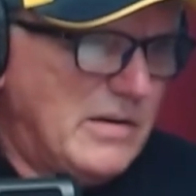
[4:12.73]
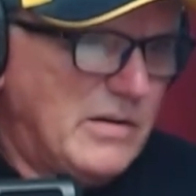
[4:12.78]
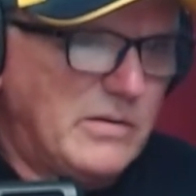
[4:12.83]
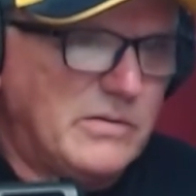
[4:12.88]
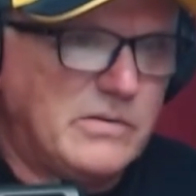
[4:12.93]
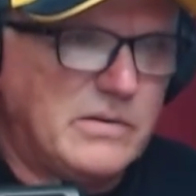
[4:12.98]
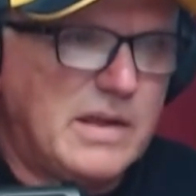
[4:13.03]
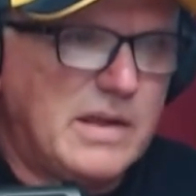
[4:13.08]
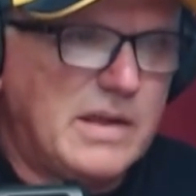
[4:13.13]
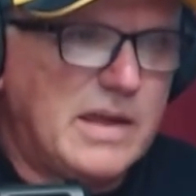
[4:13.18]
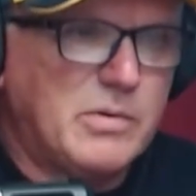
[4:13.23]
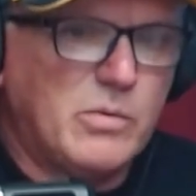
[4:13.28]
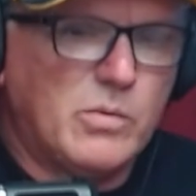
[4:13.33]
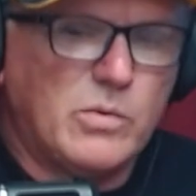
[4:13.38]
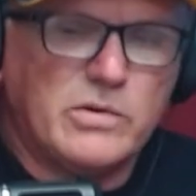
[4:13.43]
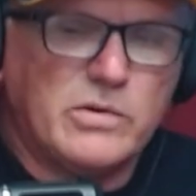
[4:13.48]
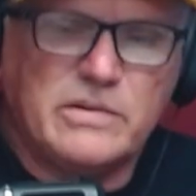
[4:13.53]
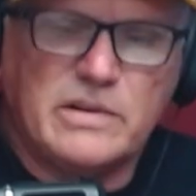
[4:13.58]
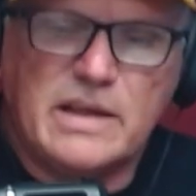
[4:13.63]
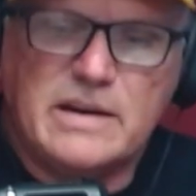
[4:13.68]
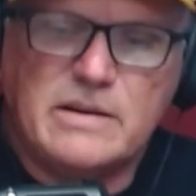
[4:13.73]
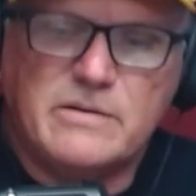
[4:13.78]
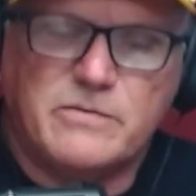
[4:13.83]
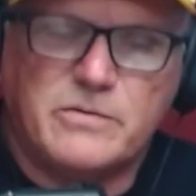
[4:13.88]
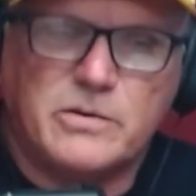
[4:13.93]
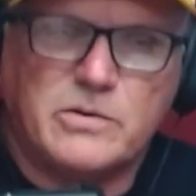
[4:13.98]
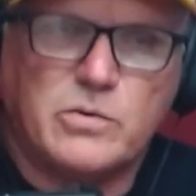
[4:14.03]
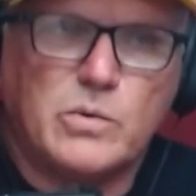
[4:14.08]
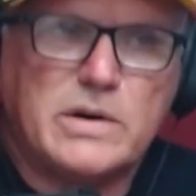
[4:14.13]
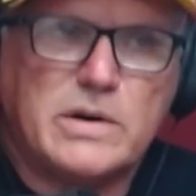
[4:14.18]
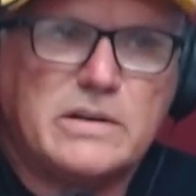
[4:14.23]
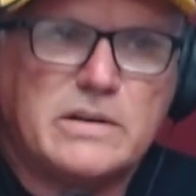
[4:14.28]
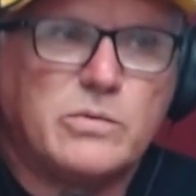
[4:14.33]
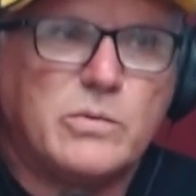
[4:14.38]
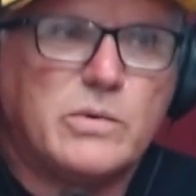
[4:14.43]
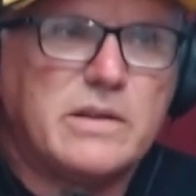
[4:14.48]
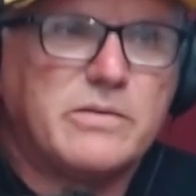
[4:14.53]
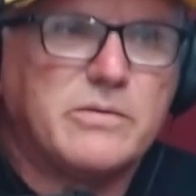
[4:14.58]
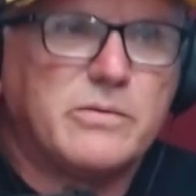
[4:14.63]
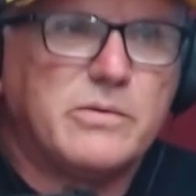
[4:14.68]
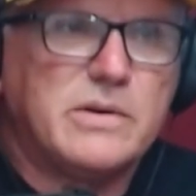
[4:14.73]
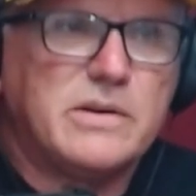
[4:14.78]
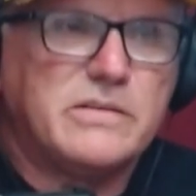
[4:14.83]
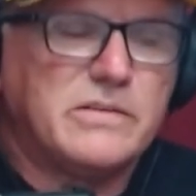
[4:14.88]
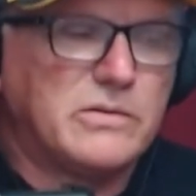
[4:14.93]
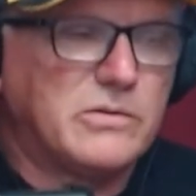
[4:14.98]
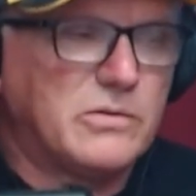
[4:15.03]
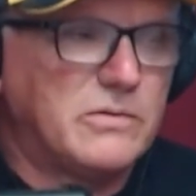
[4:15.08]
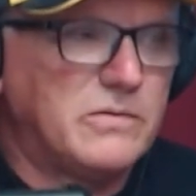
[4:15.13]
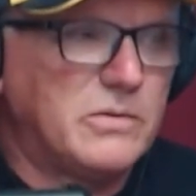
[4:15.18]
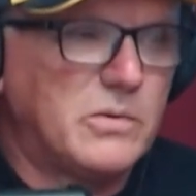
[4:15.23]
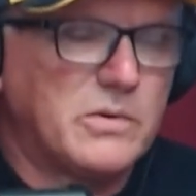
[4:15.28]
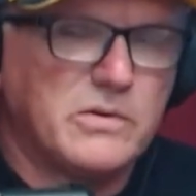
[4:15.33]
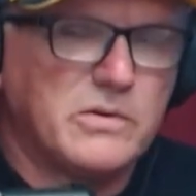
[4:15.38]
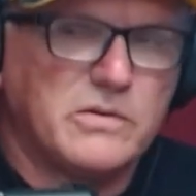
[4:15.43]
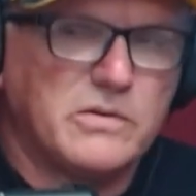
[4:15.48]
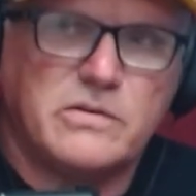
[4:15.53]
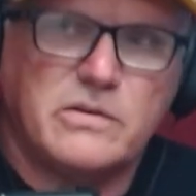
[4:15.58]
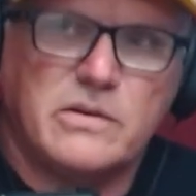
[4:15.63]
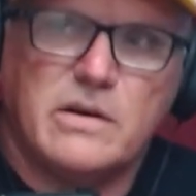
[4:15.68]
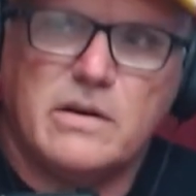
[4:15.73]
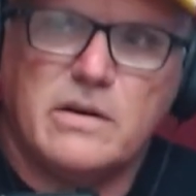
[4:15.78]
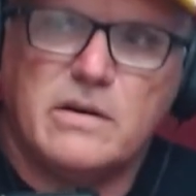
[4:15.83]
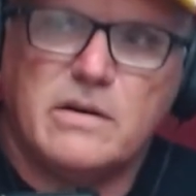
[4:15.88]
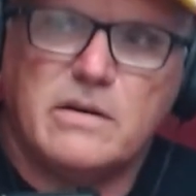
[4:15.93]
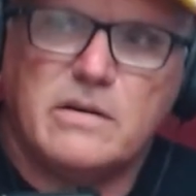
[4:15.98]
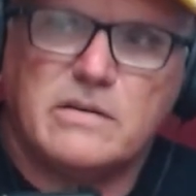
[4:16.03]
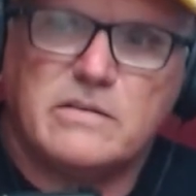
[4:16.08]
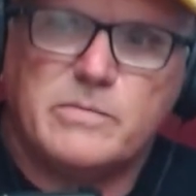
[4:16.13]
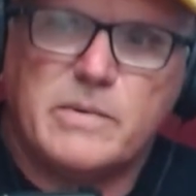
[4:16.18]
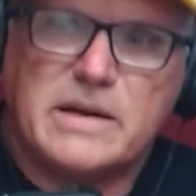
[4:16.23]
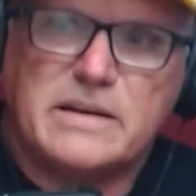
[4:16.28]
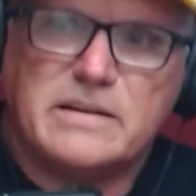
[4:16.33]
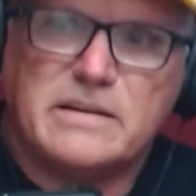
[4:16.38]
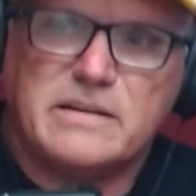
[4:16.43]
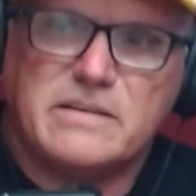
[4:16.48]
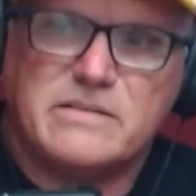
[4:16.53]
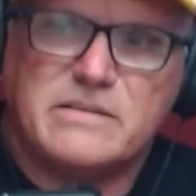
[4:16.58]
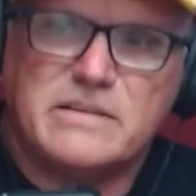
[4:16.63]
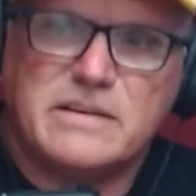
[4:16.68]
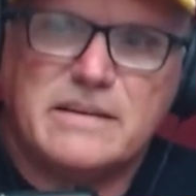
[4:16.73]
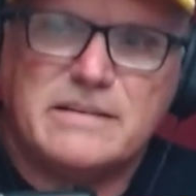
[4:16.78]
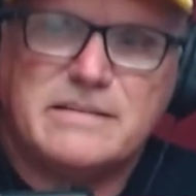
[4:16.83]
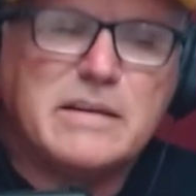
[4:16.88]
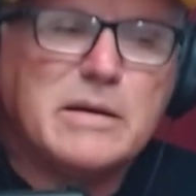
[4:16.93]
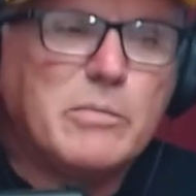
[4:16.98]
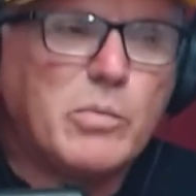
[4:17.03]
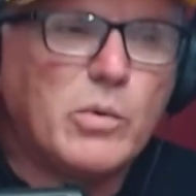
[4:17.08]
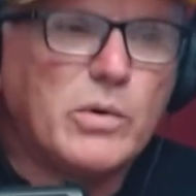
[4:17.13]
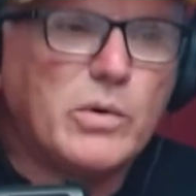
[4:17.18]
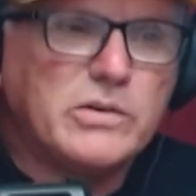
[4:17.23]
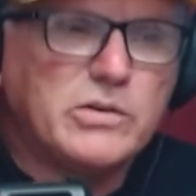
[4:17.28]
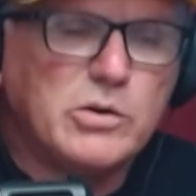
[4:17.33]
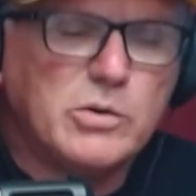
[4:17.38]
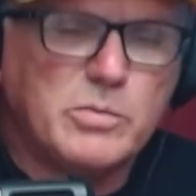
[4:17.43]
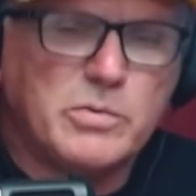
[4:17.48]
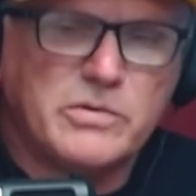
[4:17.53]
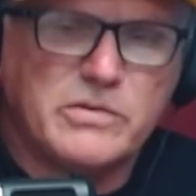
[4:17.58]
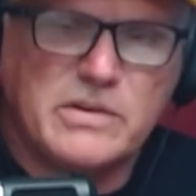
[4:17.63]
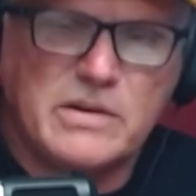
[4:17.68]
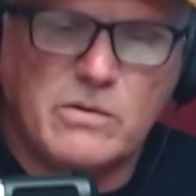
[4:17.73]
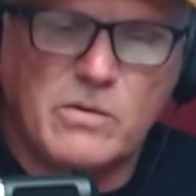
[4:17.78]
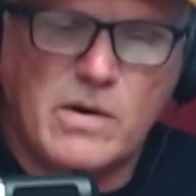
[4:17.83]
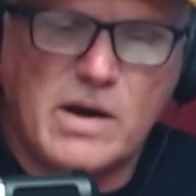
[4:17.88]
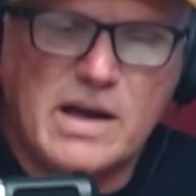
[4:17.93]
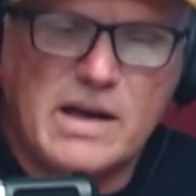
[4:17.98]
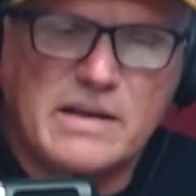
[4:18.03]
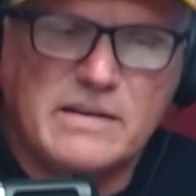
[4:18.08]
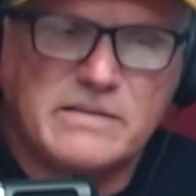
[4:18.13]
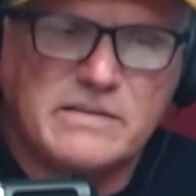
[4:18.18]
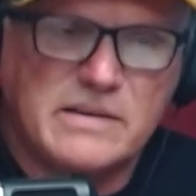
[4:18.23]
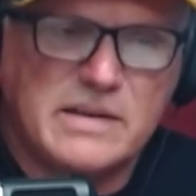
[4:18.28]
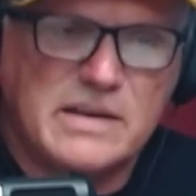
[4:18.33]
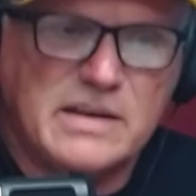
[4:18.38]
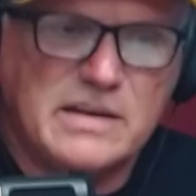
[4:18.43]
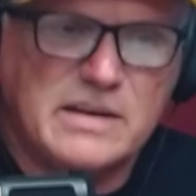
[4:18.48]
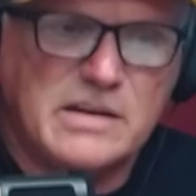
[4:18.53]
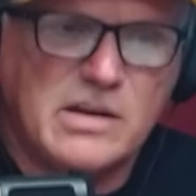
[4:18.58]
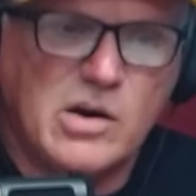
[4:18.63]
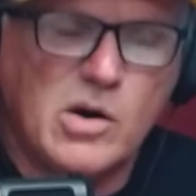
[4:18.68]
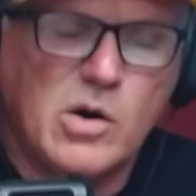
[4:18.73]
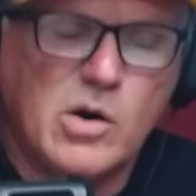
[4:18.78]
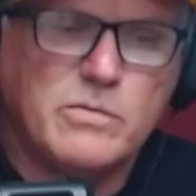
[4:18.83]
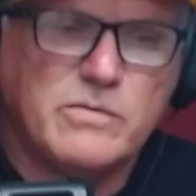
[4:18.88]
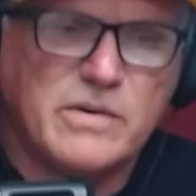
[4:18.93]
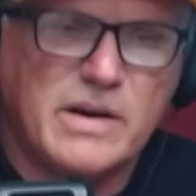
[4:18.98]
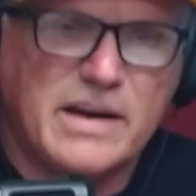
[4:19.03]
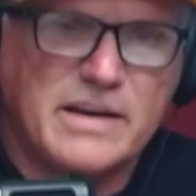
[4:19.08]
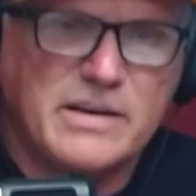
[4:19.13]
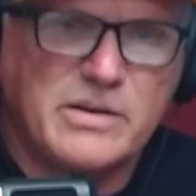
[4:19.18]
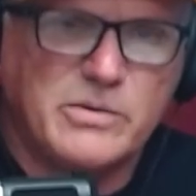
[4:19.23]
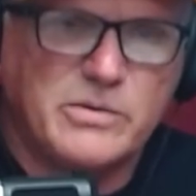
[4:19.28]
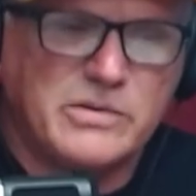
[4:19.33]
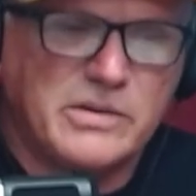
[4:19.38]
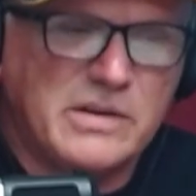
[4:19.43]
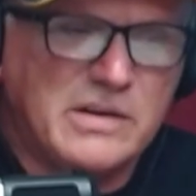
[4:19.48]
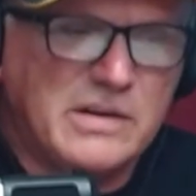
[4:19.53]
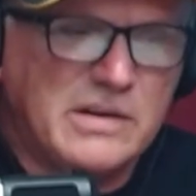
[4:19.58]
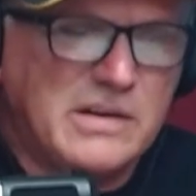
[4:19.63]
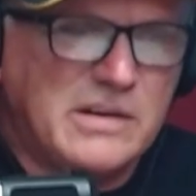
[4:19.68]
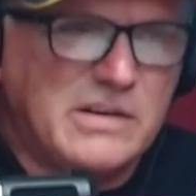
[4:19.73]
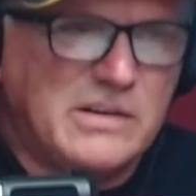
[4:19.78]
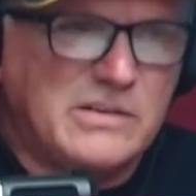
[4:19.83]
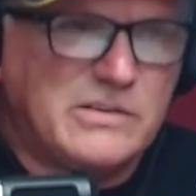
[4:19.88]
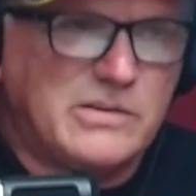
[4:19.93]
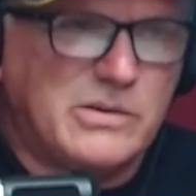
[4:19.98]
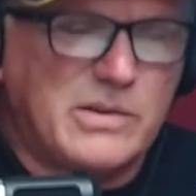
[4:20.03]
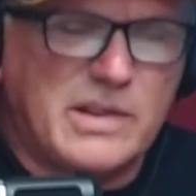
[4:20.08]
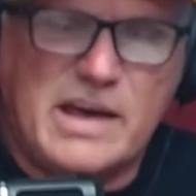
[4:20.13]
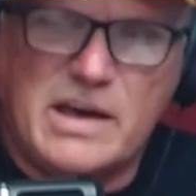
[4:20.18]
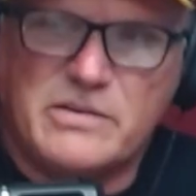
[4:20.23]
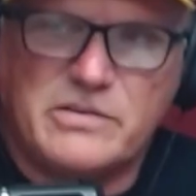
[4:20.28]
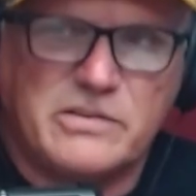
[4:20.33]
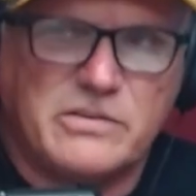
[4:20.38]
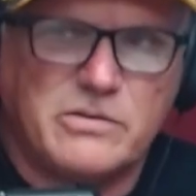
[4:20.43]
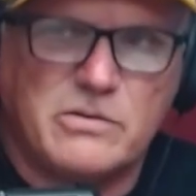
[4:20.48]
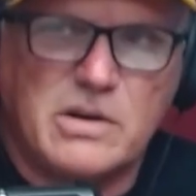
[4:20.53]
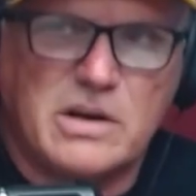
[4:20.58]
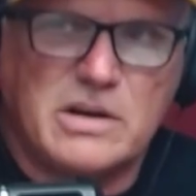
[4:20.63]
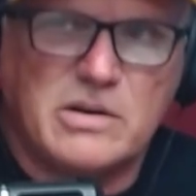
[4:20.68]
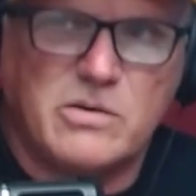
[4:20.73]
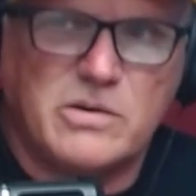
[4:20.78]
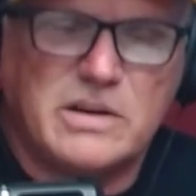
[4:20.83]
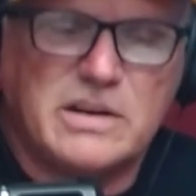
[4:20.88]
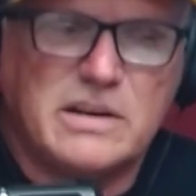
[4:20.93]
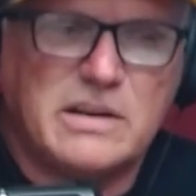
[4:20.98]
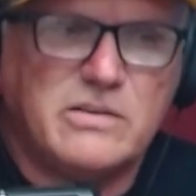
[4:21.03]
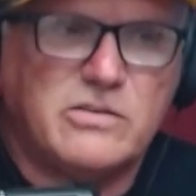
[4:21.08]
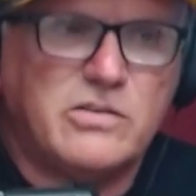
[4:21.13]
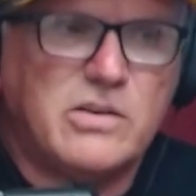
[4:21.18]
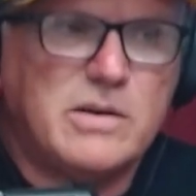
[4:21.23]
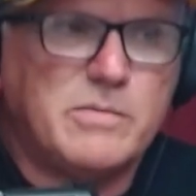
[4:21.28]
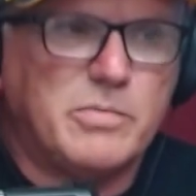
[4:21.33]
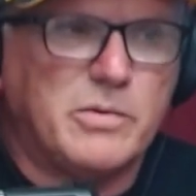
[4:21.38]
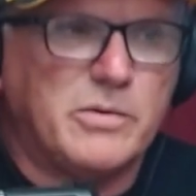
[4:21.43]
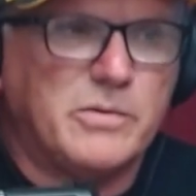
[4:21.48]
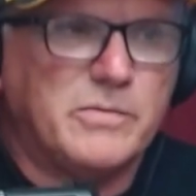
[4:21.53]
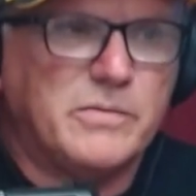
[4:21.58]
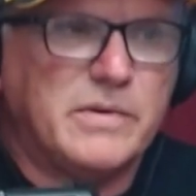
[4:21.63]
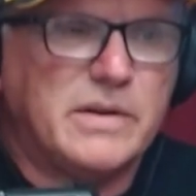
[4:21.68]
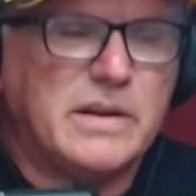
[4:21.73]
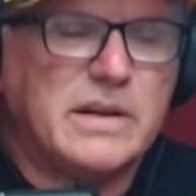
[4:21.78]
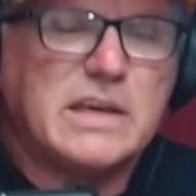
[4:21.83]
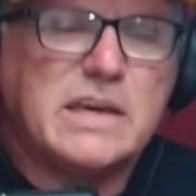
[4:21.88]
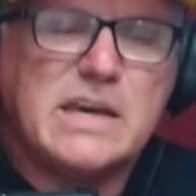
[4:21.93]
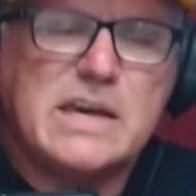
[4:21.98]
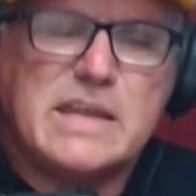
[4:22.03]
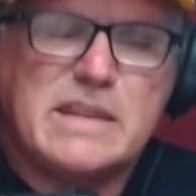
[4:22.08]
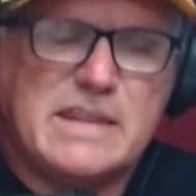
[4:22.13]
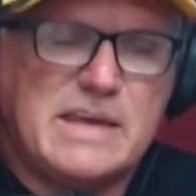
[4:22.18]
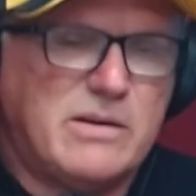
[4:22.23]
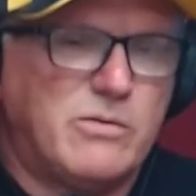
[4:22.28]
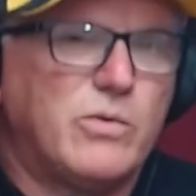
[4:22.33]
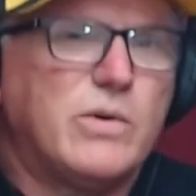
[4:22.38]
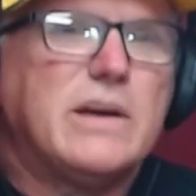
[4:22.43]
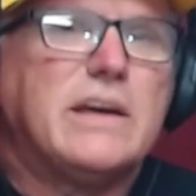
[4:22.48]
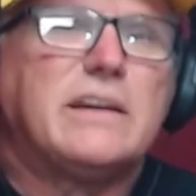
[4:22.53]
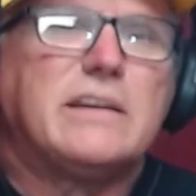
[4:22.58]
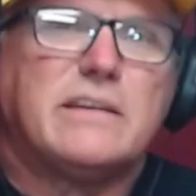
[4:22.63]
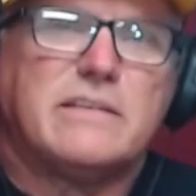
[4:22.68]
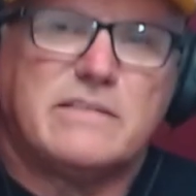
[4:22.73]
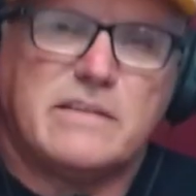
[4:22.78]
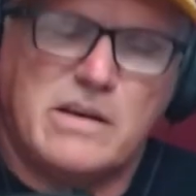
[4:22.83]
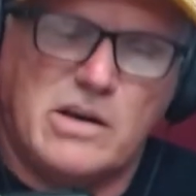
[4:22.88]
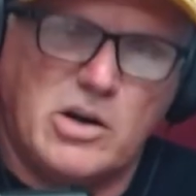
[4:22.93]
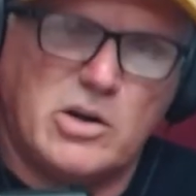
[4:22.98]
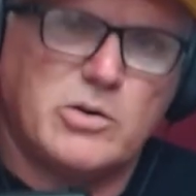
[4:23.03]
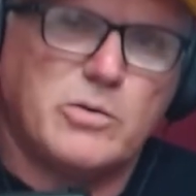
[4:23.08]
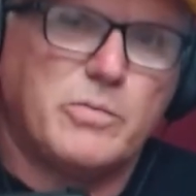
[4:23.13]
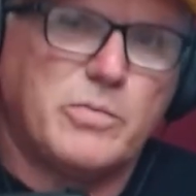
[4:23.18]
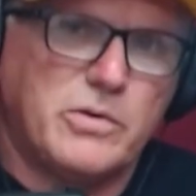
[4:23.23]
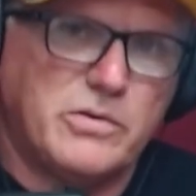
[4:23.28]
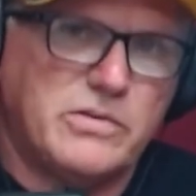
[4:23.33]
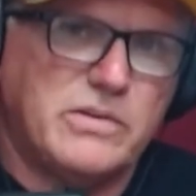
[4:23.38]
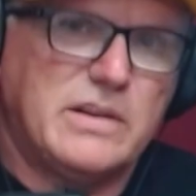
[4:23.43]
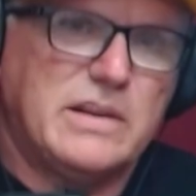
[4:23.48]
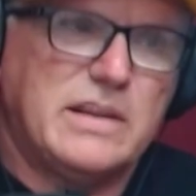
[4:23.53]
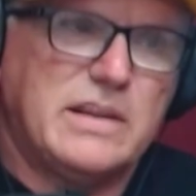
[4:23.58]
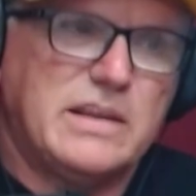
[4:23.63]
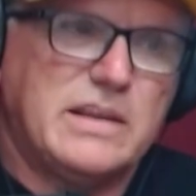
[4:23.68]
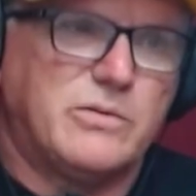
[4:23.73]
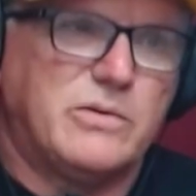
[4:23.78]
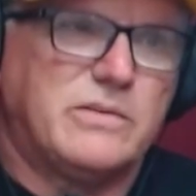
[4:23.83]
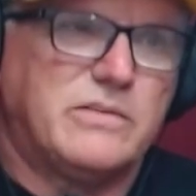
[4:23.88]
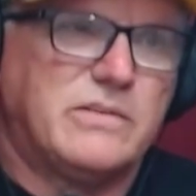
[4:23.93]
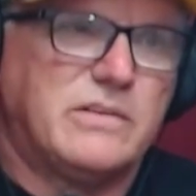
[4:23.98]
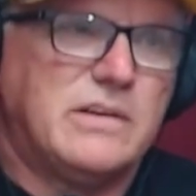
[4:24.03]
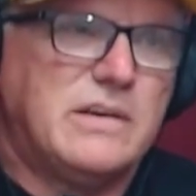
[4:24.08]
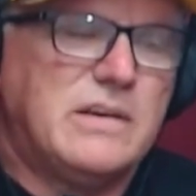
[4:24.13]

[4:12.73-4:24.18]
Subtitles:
Tampa, we're slated for 2023. Central Florida's expecting to see a 10.2% rise in home values. So the houses are not going to get any cheaper. And again, that rent is 100% interest.